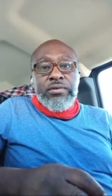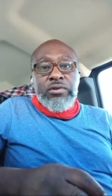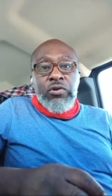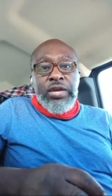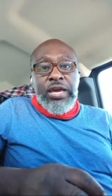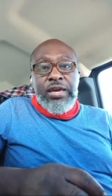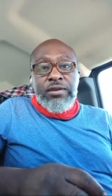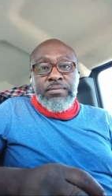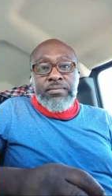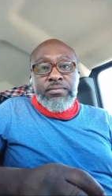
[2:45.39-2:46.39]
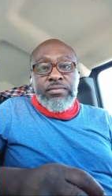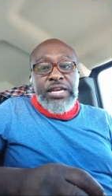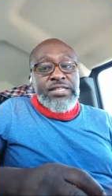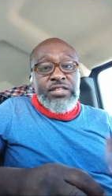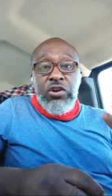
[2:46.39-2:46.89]
okay they
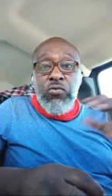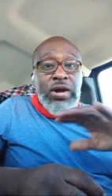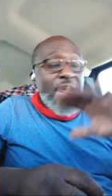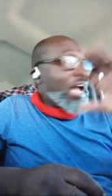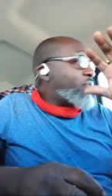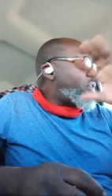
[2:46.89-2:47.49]
still want to have